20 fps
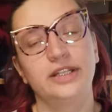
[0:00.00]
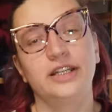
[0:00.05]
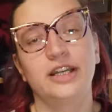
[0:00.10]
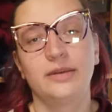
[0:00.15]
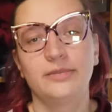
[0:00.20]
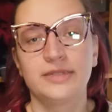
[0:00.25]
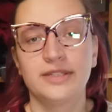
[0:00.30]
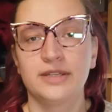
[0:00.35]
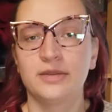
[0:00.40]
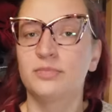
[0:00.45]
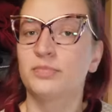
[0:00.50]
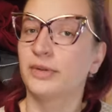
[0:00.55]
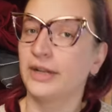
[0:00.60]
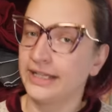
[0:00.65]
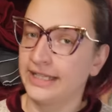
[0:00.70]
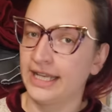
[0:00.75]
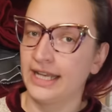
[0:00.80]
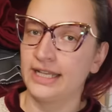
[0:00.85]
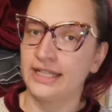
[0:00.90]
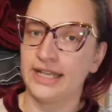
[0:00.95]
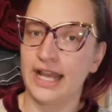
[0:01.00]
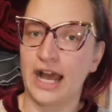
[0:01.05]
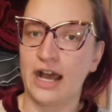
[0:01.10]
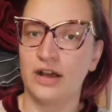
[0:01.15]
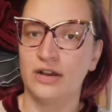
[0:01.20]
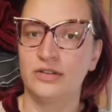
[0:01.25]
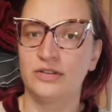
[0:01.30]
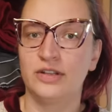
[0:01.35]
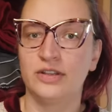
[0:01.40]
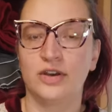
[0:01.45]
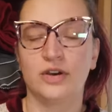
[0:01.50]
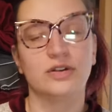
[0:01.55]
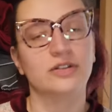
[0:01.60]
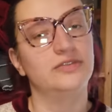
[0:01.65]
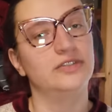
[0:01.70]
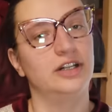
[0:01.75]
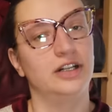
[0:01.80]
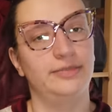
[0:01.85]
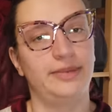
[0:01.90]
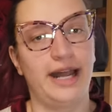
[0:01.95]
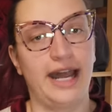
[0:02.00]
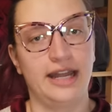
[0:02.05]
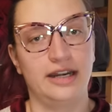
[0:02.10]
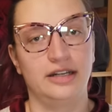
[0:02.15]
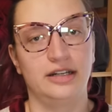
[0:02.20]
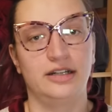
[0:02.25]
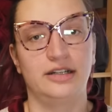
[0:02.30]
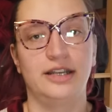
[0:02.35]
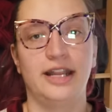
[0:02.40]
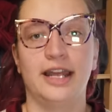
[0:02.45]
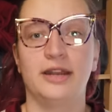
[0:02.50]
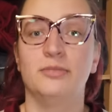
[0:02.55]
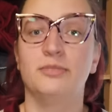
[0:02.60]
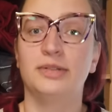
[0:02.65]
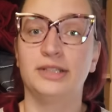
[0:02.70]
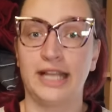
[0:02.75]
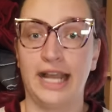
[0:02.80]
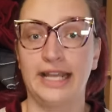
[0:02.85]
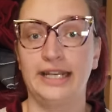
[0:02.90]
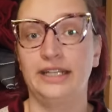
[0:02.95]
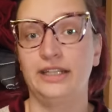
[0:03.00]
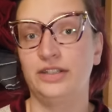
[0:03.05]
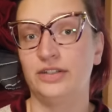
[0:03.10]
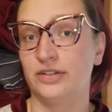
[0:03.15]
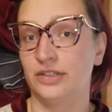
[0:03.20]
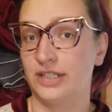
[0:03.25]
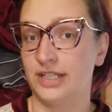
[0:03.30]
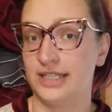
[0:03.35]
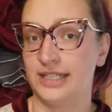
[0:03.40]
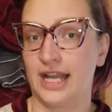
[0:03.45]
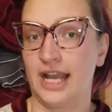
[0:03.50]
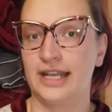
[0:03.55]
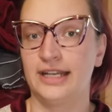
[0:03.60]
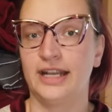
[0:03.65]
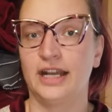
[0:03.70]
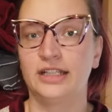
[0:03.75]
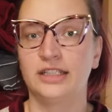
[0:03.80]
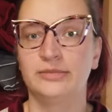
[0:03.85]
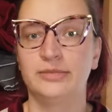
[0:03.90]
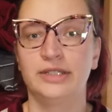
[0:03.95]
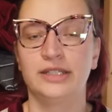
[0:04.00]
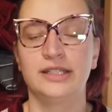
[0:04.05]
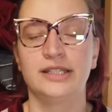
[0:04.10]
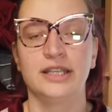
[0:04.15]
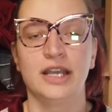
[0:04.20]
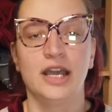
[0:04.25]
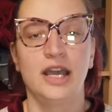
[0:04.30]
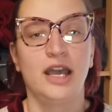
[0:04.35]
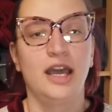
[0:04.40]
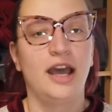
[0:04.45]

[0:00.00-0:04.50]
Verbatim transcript: when it comes to breaking down the overall pattern and planning your design elements,